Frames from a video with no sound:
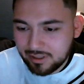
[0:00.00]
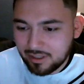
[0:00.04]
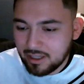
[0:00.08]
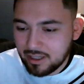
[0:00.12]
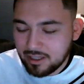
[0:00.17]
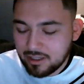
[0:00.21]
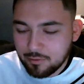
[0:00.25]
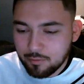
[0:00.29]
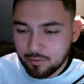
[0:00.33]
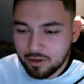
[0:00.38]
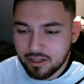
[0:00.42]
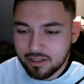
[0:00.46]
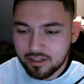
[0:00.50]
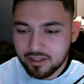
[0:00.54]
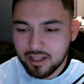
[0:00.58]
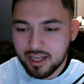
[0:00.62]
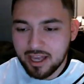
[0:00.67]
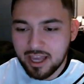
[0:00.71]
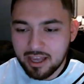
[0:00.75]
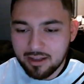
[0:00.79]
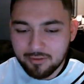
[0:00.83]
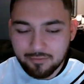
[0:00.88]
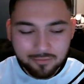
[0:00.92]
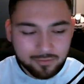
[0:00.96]
and you went into the
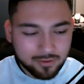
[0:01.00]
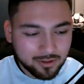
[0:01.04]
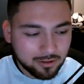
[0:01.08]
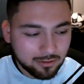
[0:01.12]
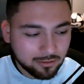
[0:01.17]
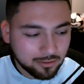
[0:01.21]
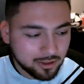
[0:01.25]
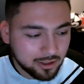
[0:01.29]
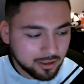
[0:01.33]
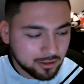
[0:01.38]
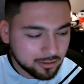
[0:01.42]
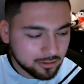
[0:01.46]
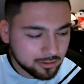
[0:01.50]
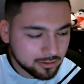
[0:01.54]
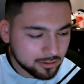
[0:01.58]
half 0-0.